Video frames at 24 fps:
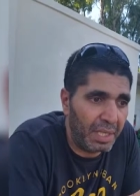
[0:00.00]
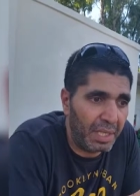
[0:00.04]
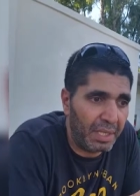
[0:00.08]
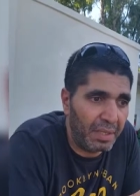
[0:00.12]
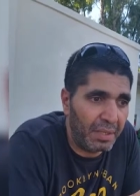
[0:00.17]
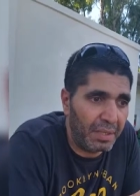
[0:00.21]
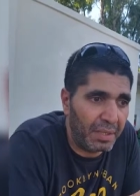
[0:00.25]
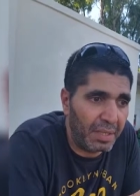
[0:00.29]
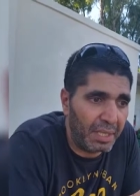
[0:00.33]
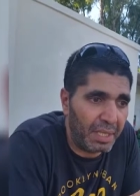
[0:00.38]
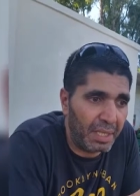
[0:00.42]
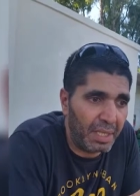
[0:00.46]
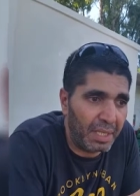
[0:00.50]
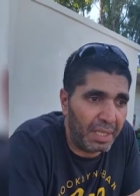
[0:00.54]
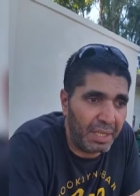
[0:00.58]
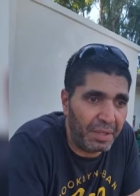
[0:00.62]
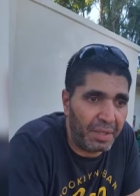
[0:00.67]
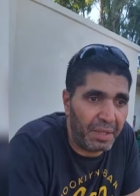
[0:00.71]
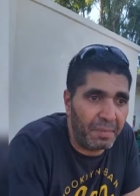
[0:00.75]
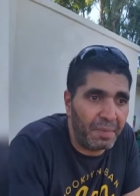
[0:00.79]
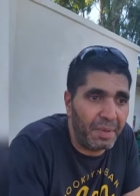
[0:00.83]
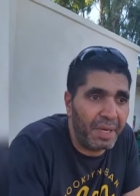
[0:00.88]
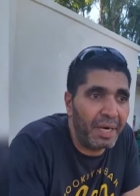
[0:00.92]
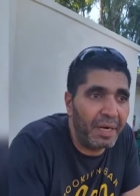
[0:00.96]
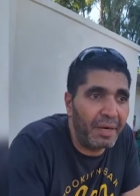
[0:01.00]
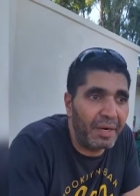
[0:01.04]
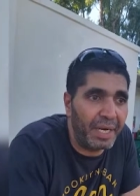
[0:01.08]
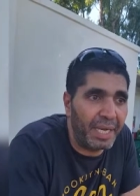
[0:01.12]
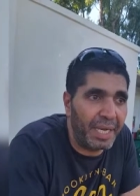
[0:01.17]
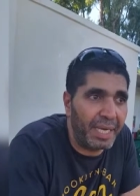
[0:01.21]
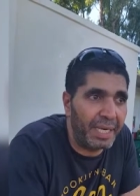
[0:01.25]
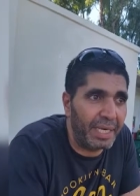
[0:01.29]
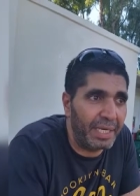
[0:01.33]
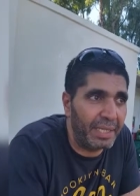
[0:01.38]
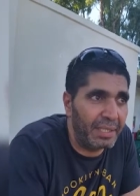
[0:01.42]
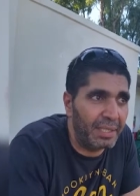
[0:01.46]
in the
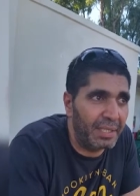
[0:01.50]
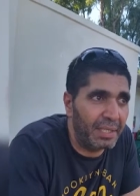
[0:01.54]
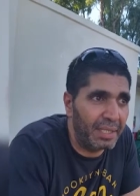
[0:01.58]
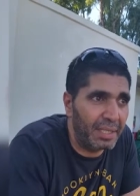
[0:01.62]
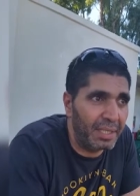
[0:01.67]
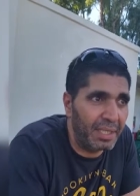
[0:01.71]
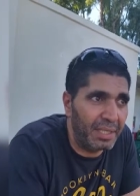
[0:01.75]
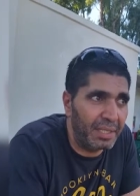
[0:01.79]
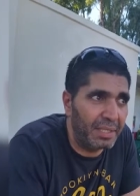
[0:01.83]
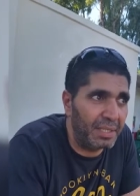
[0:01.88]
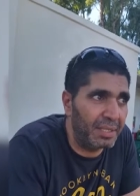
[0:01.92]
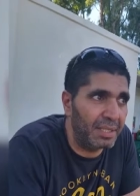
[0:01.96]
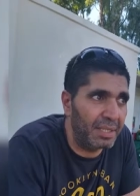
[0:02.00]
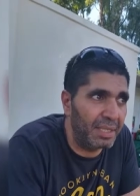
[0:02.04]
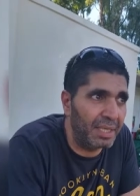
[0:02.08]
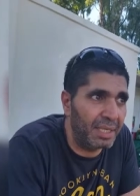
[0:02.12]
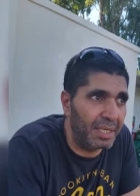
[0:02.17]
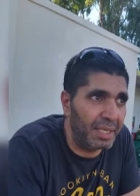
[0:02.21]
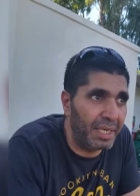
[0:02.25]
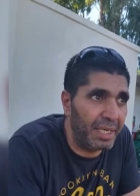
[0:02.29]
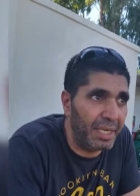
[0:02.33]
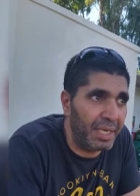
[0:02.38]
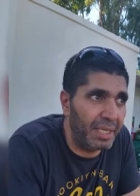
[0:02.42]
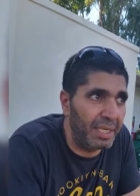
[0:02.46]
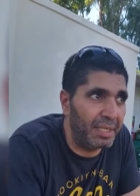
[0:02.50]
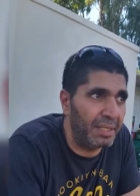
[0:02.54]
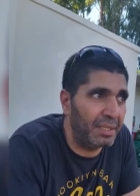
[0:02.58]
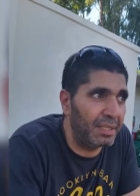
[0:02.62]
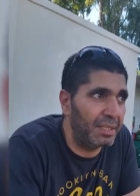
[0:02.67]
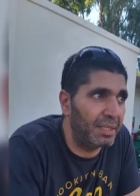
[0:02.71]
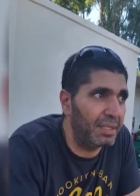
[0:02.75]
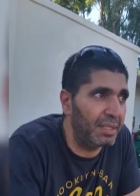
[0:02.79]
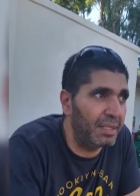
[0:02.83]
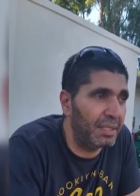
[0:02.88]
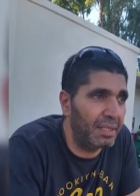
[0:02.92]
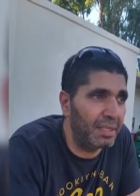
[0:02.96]
barricade, in the heat,
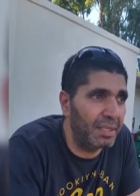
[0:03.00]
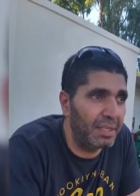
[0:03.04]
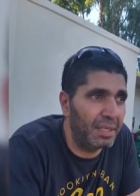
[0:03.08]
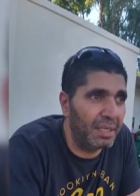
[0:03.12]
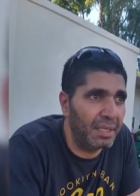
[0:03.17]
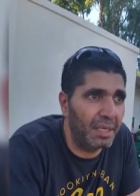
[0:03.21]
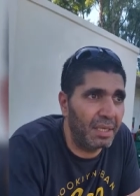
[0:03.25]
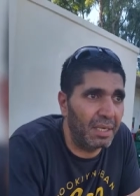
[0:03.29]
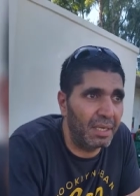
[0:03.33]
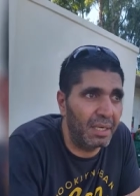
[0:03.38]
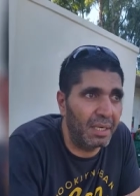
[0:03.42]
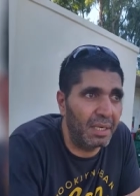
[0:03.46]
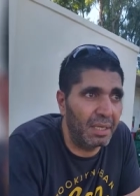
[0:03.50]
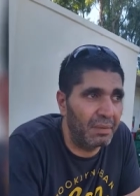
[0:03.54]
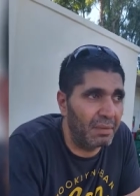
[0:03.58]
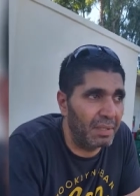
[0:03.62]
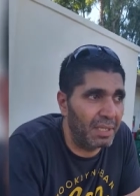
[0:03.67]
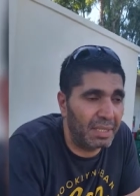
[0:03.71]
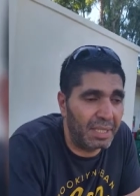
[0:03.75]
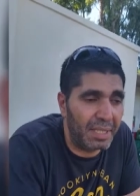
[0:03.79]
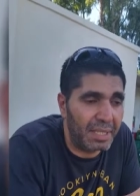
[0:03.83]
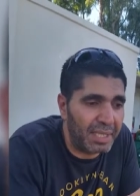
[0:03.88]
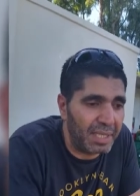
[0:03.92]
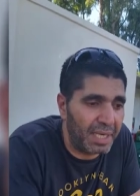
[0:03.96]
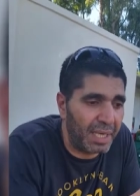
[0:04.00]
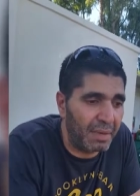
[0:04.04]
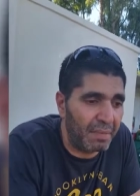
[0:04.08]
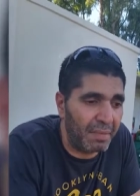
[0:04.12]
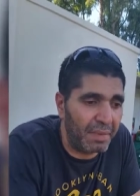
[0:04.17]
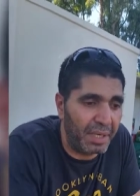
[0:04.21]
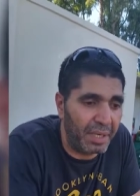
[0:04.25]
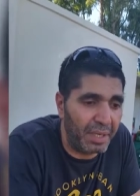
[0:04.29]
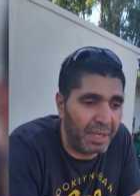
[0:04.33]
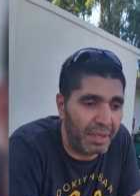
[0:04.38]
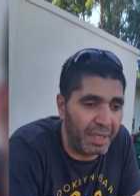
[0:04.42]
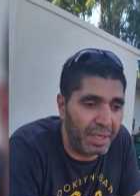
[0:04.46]
in the
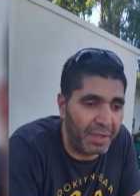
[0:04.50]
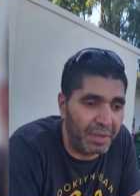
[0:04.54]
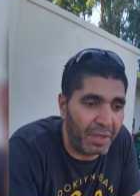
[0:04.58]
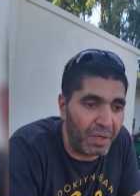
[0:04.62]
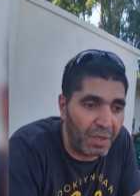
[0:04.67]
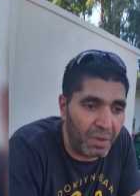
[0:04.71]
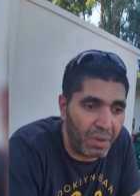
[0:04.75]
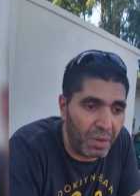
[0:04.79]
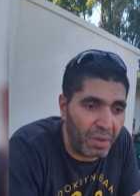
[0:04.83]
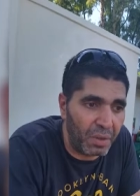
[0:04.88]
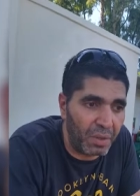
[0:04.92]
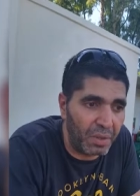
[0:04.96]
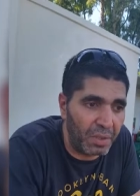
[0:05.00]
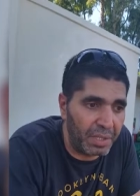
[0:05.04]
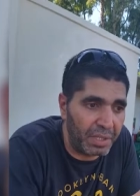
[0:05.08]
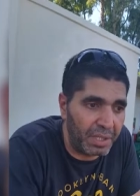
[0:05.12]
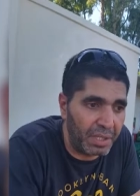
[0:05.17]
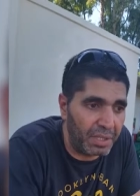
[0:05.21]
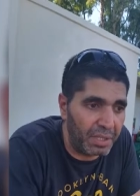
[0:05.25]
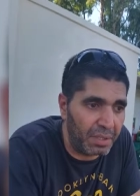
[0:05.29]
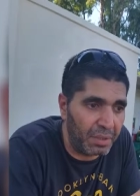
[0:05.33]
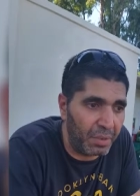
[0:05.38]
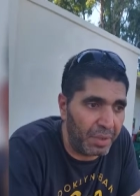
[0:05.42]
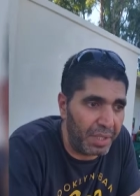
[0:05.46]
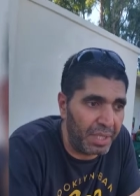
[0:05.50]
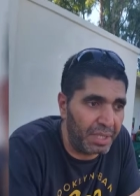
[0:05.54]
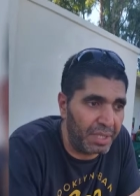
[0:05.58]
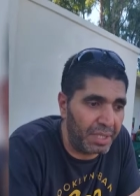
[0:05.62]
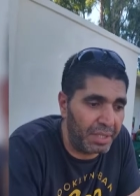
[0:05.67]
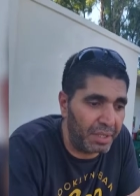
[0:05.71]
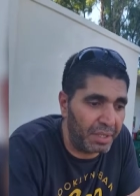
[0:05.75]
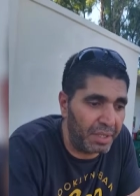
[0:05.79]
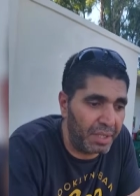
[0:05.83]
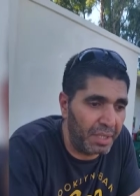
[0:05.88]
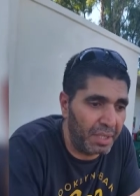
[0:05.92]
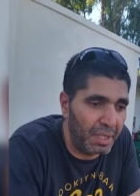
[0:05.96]
summer, in the cold, in the
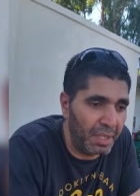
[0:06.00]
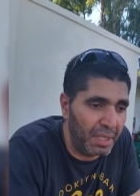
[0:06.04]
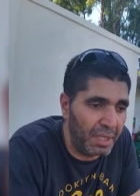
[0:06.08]
winter.